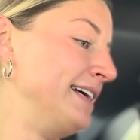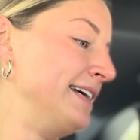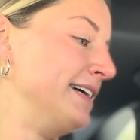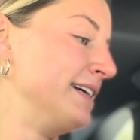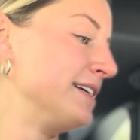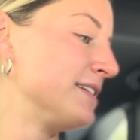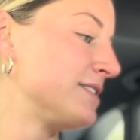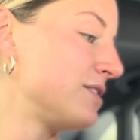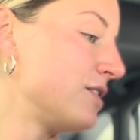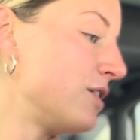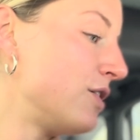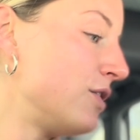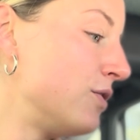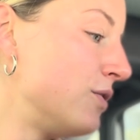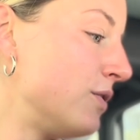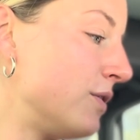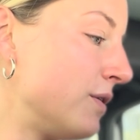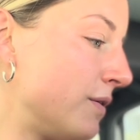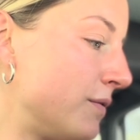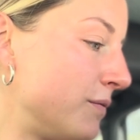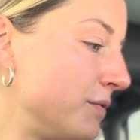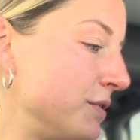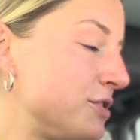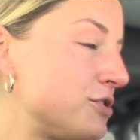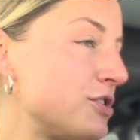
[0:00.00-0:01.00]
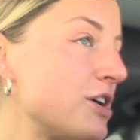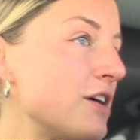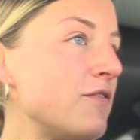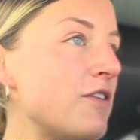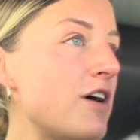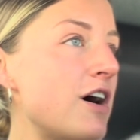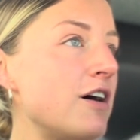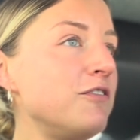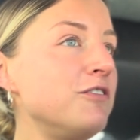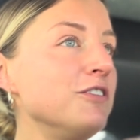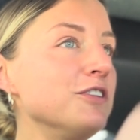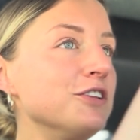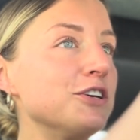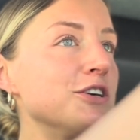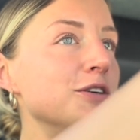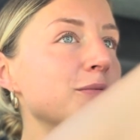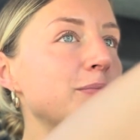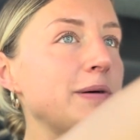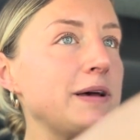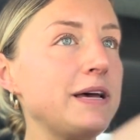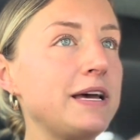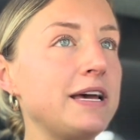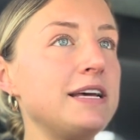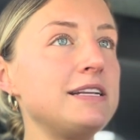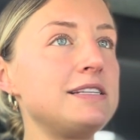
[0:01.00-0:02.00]
So we drive off a little
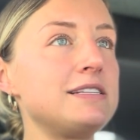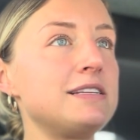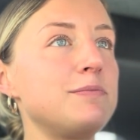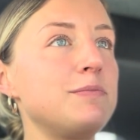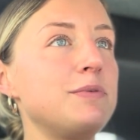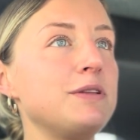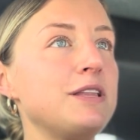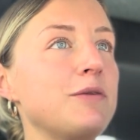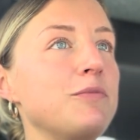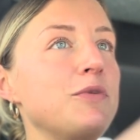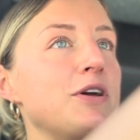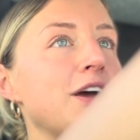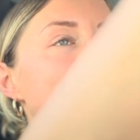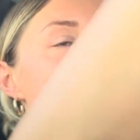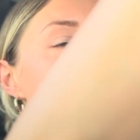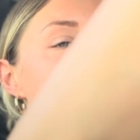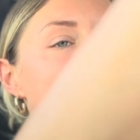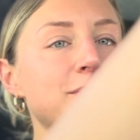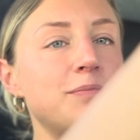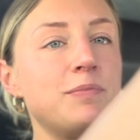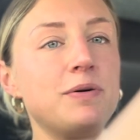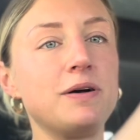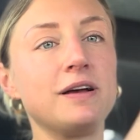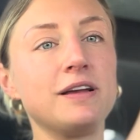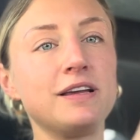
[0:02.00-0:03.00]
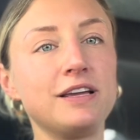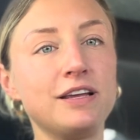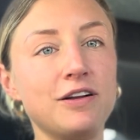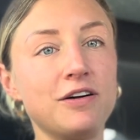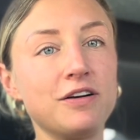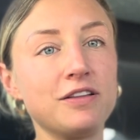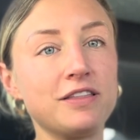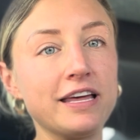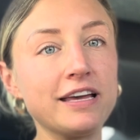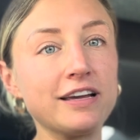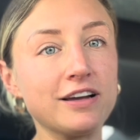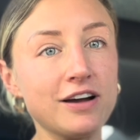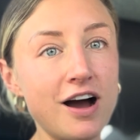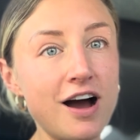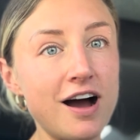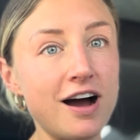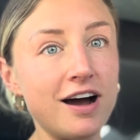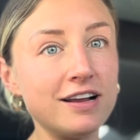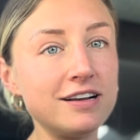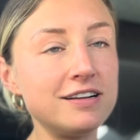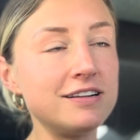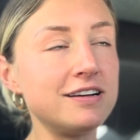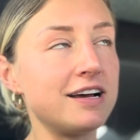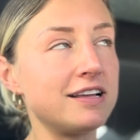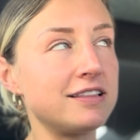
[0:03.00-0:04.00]
bit, but then we ended up, you know, thank
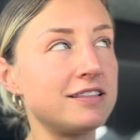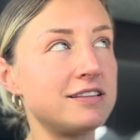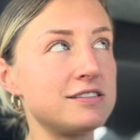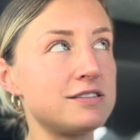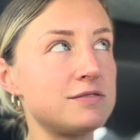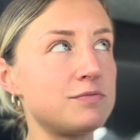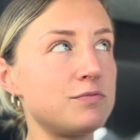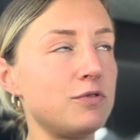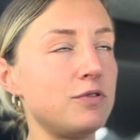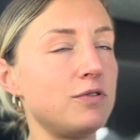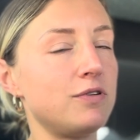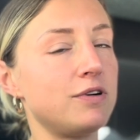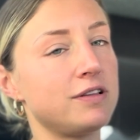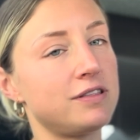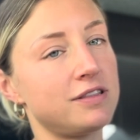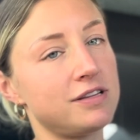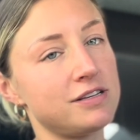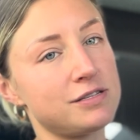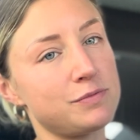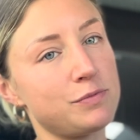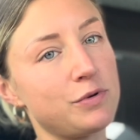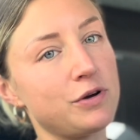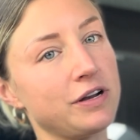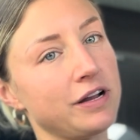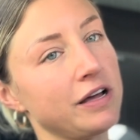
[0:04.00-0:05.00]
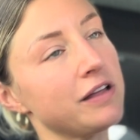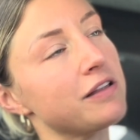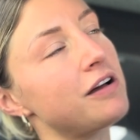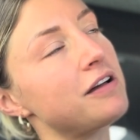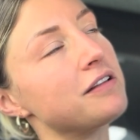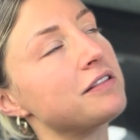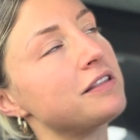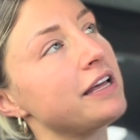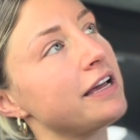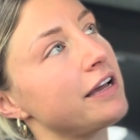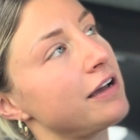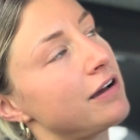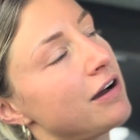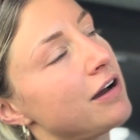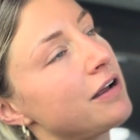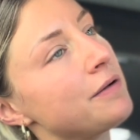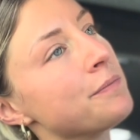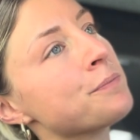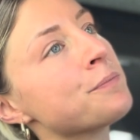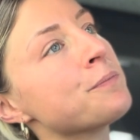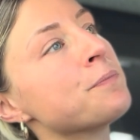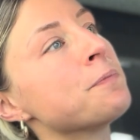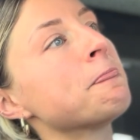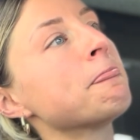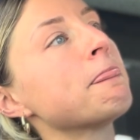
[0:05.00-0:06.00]
God at this point I thought, thank God,
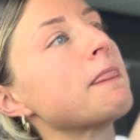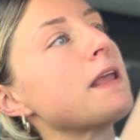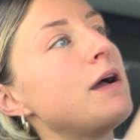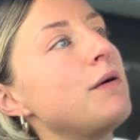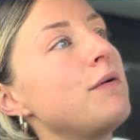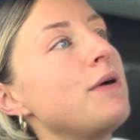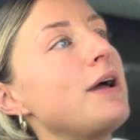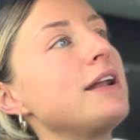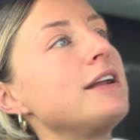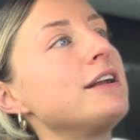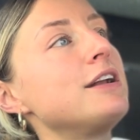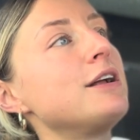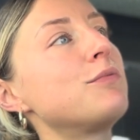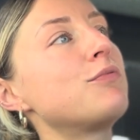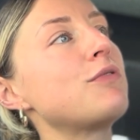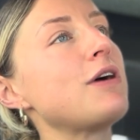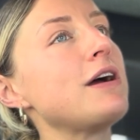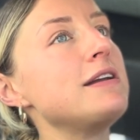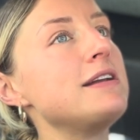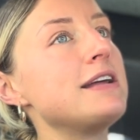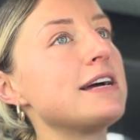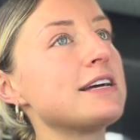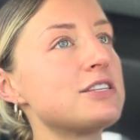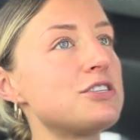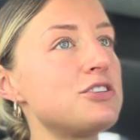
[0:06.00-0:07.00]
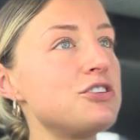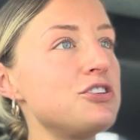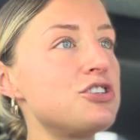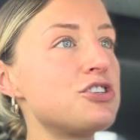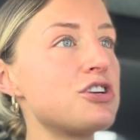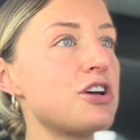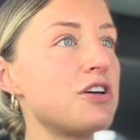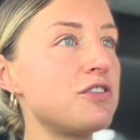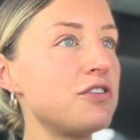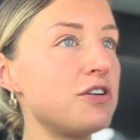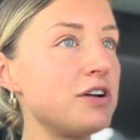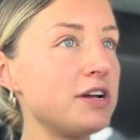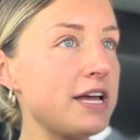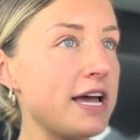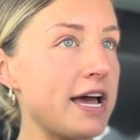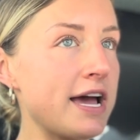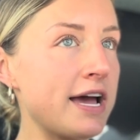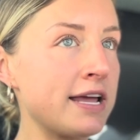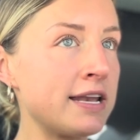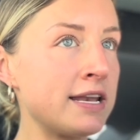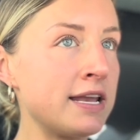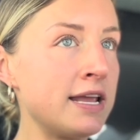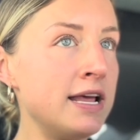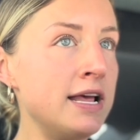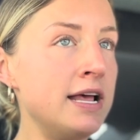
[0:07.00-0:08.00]
we ended up right next to each other
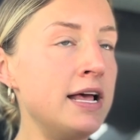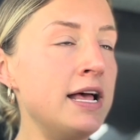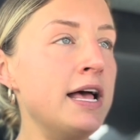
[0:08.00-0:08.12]
again.